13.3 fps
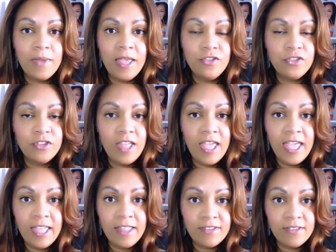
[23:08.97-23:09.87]
Asian
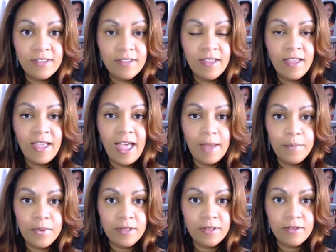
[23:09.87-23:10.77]
Hate
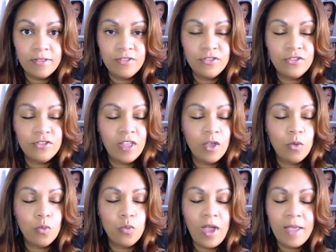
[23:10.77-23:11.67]
happened. This is like
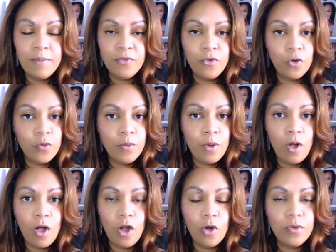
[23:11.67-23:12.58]
right before. We were
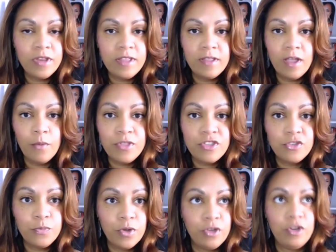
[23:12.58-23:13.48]
already done with this
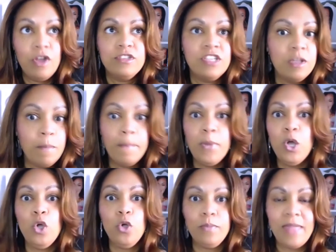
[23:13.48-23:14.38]
book, and all of a sudden,
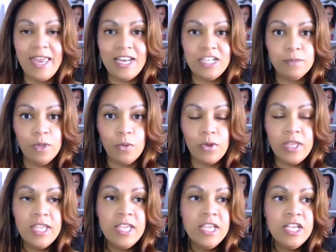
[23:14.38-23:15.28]
boom, that exploded.
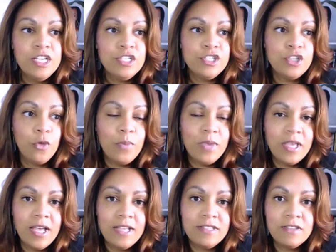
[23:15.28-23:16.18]
So,
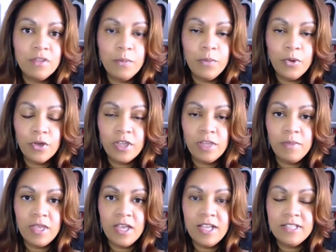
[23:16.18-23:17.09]
because of the book and
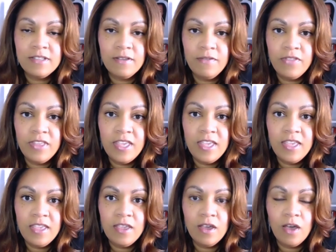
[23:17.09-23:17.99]
because of
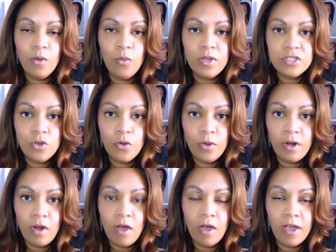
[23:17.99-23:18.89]
the uh, what's going
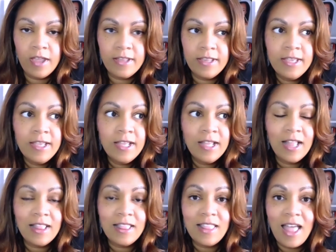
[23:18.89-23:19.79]
on,
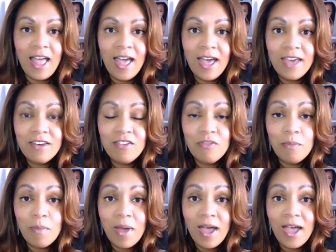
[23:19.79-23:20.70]
a lot of
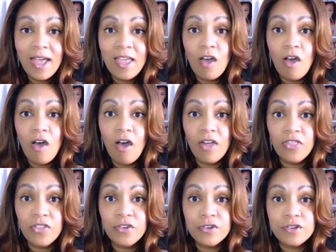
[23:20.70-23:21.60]
my
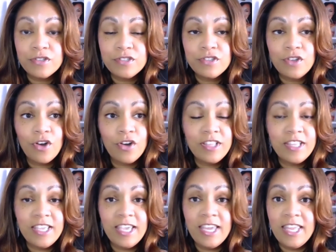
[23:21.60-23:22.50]
authors started
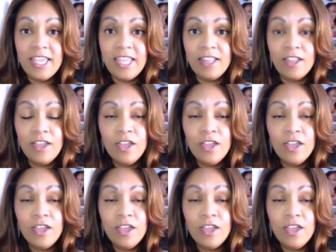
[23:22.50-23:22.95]
getting